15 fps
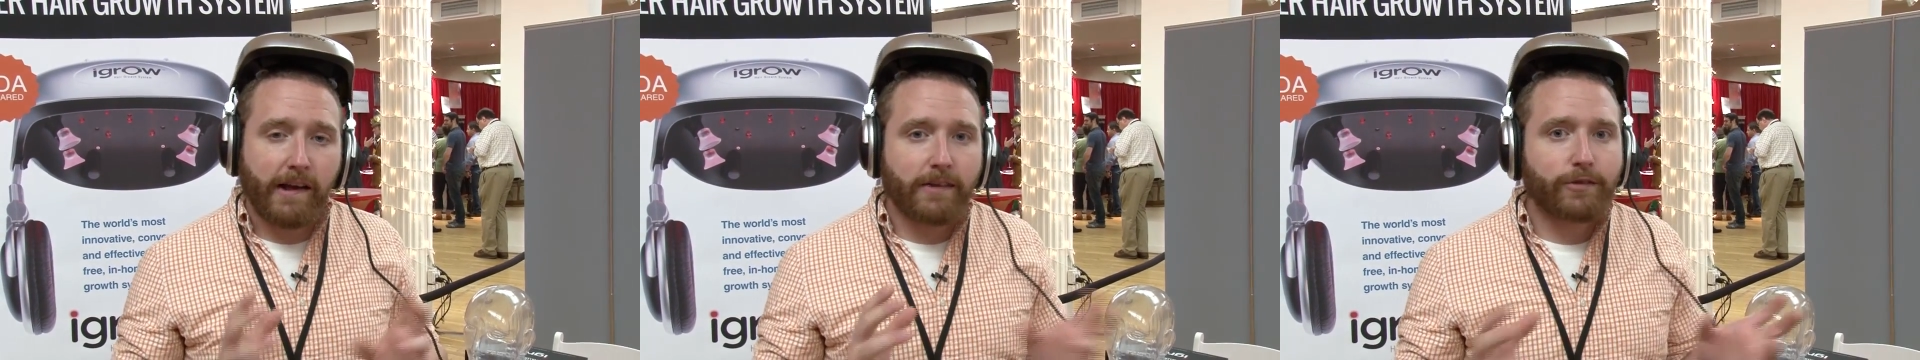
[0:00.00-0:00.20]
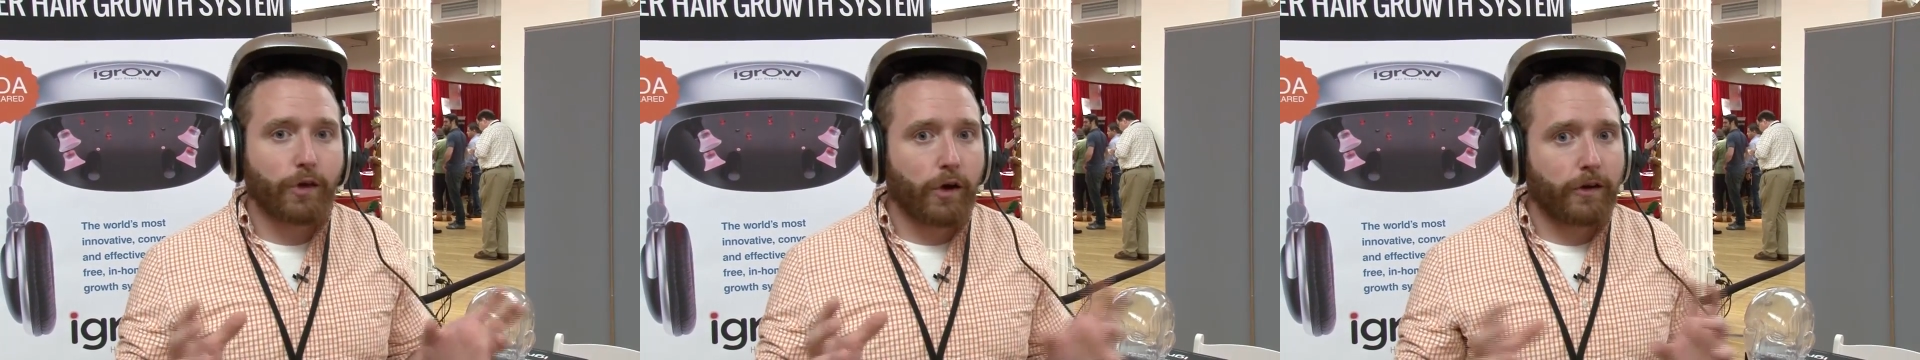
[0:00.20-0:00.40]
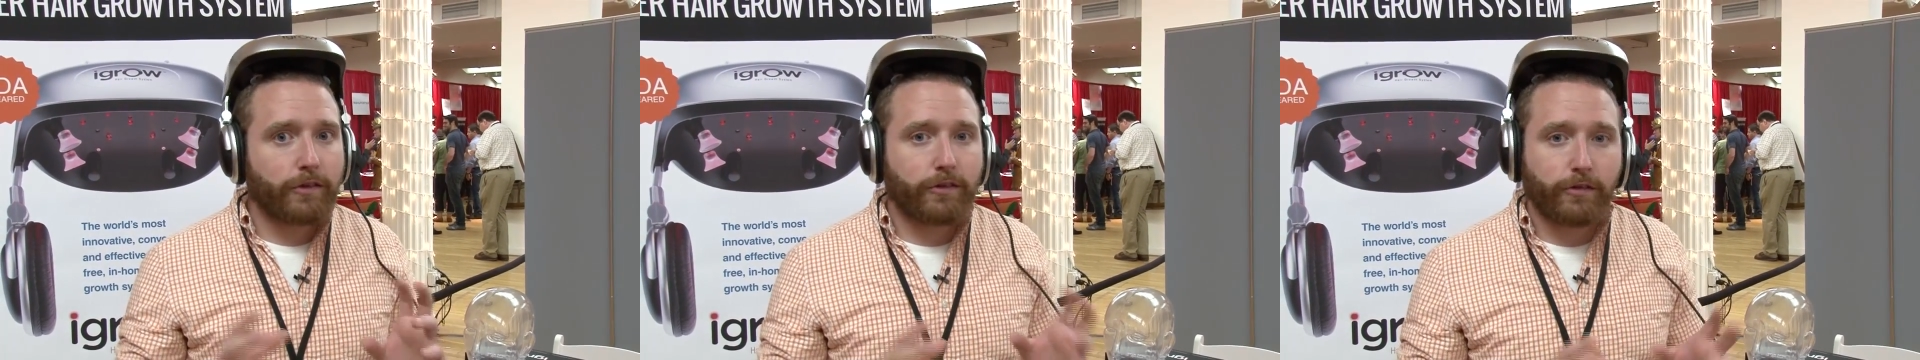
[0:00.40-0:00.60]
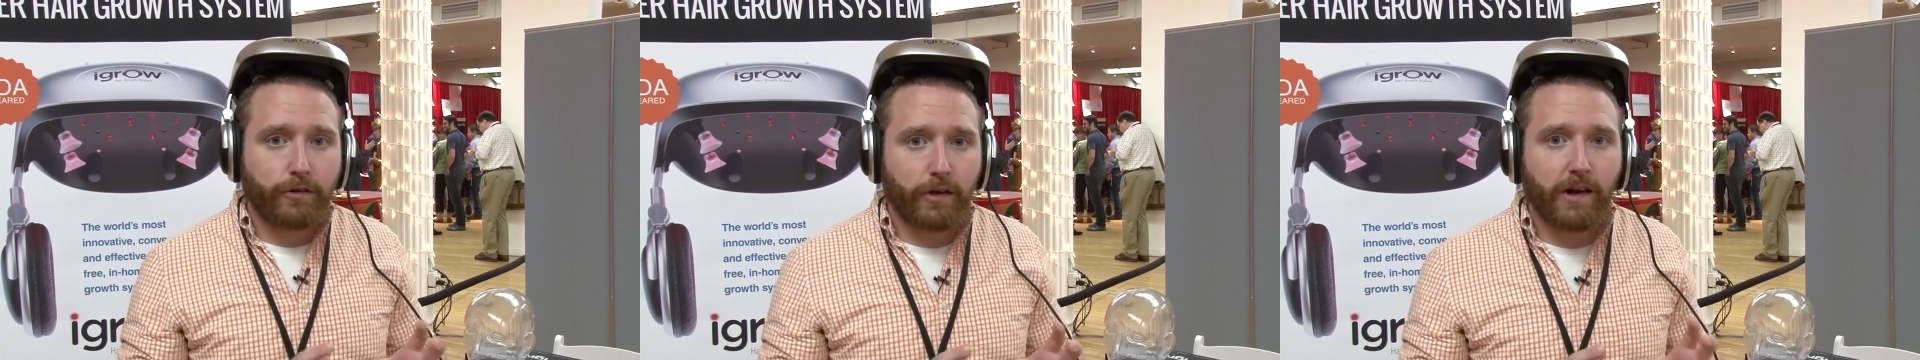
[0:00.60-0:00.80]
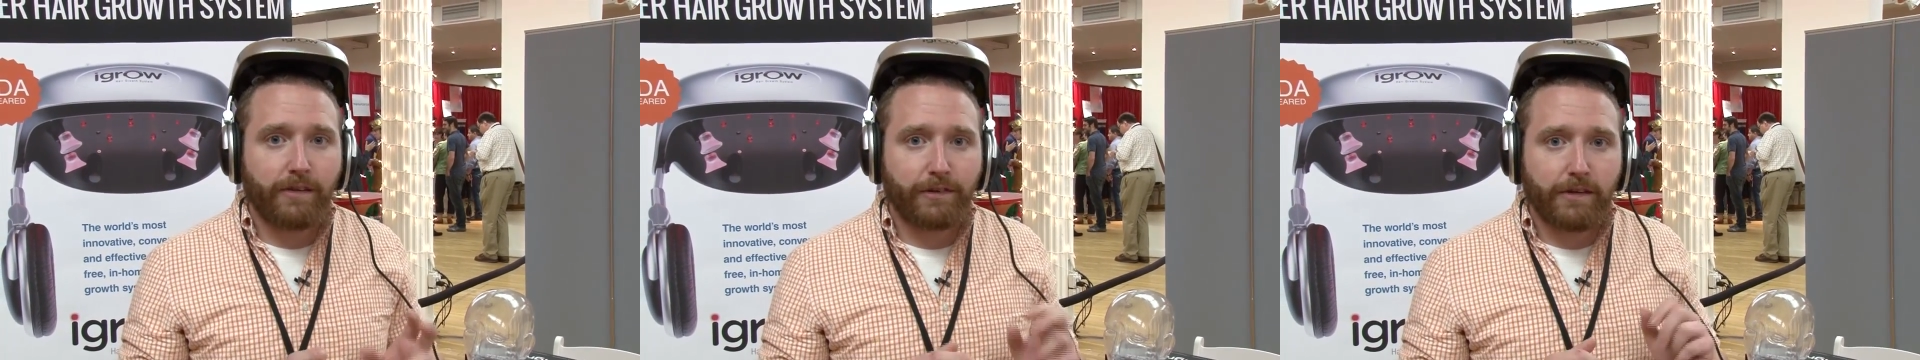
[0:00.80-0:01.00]
as long as you
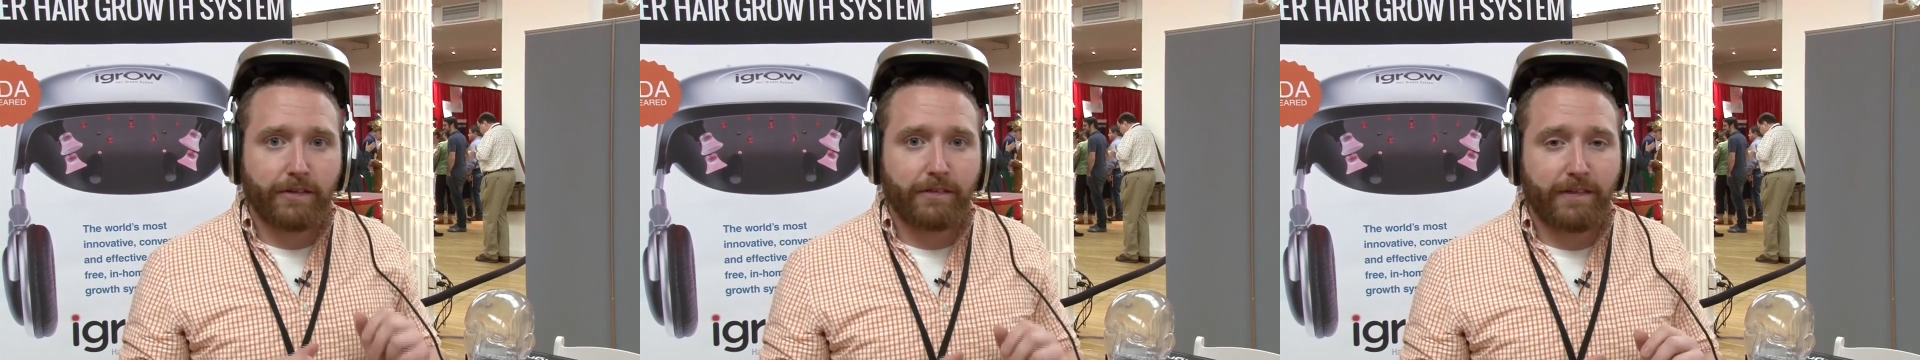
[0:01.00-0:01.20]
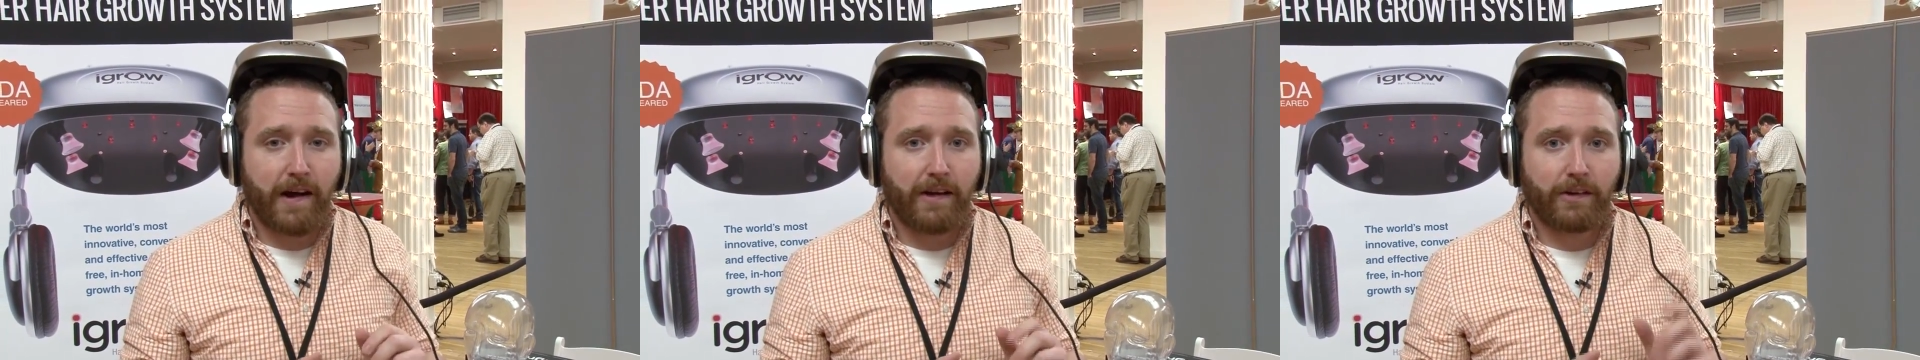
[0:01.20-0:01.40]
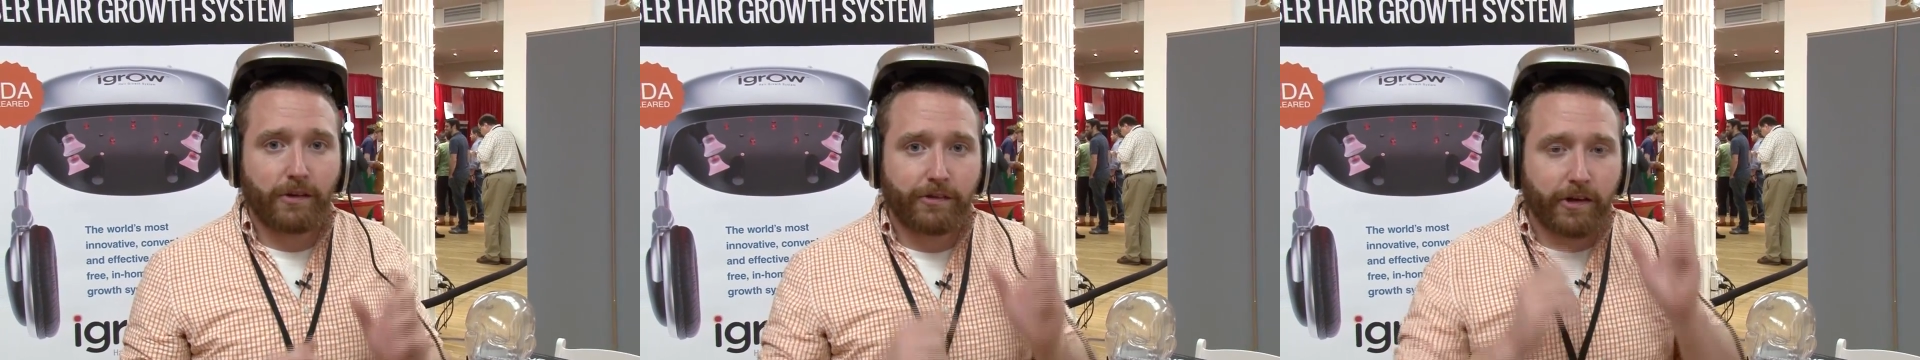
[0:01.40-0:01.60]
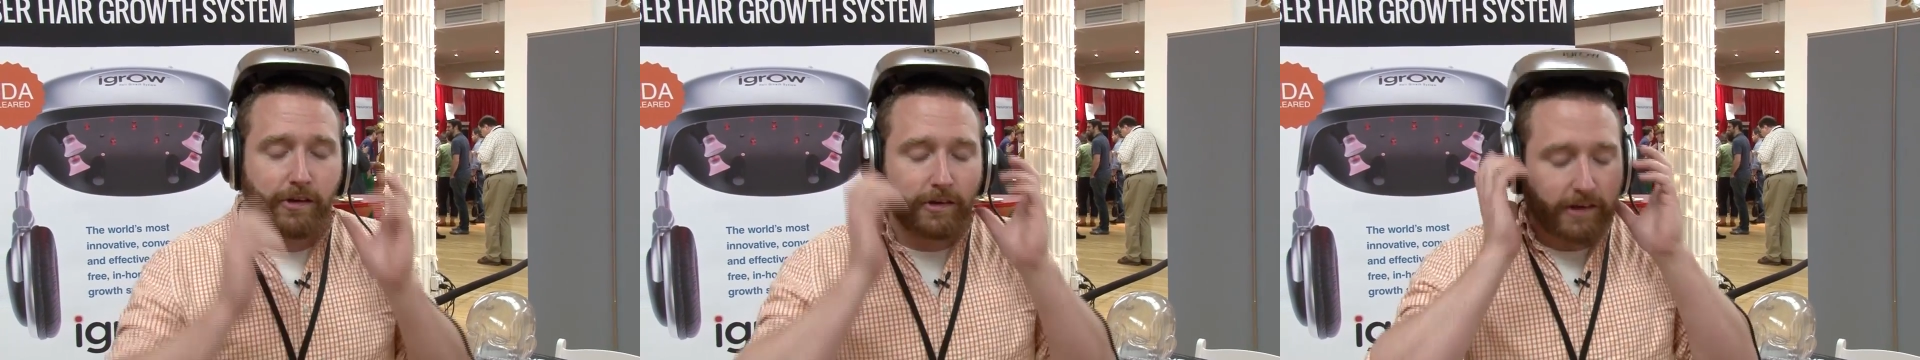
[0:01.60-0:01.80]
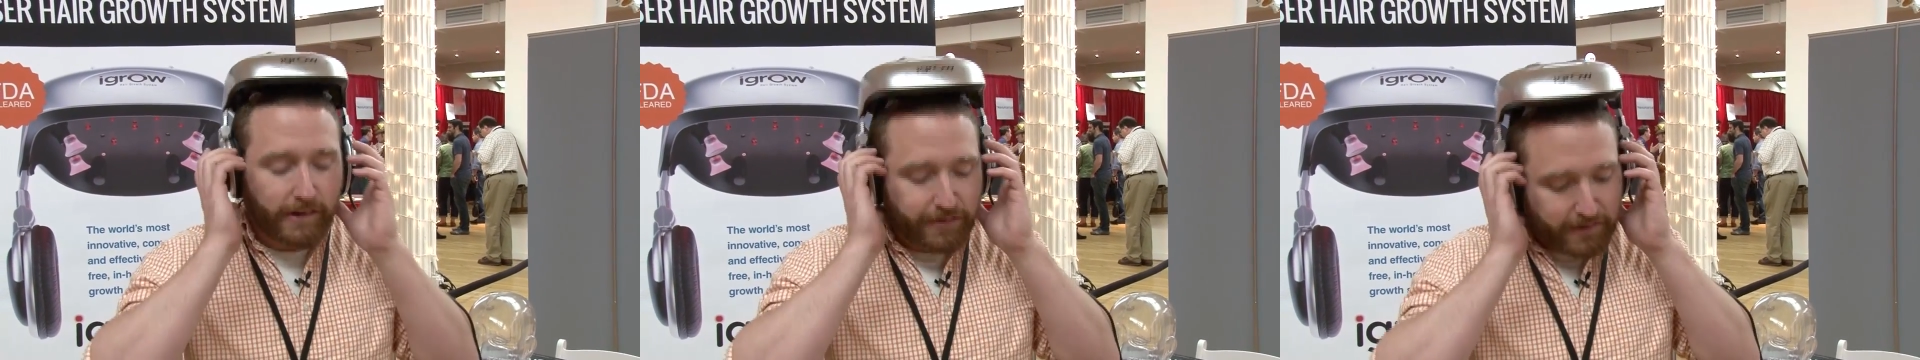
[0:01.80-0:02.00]
still have living follicles
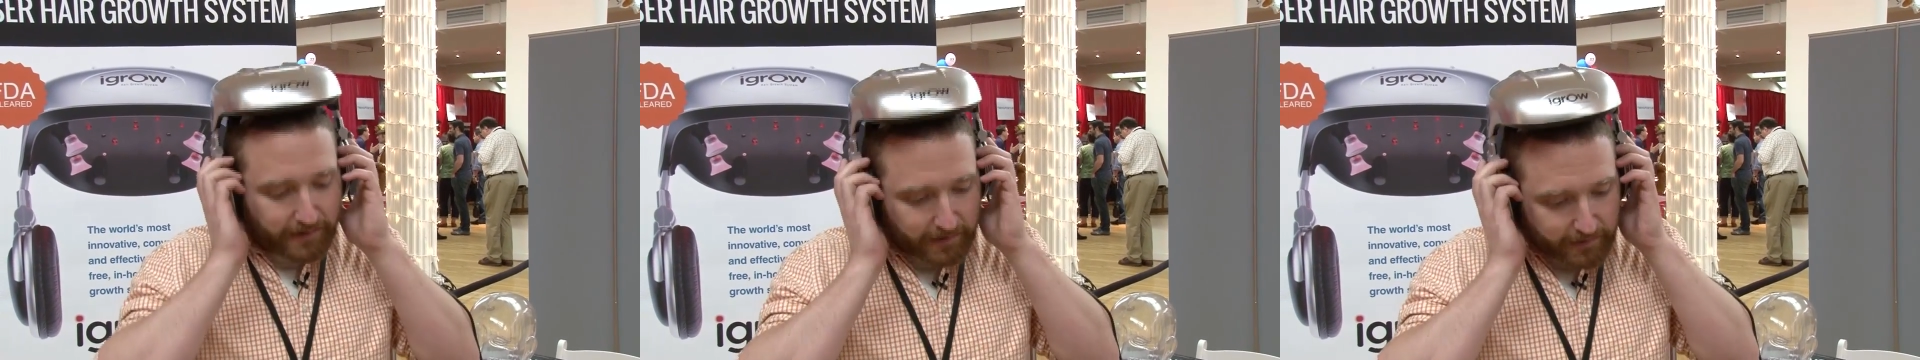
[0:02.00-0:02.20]
underneath.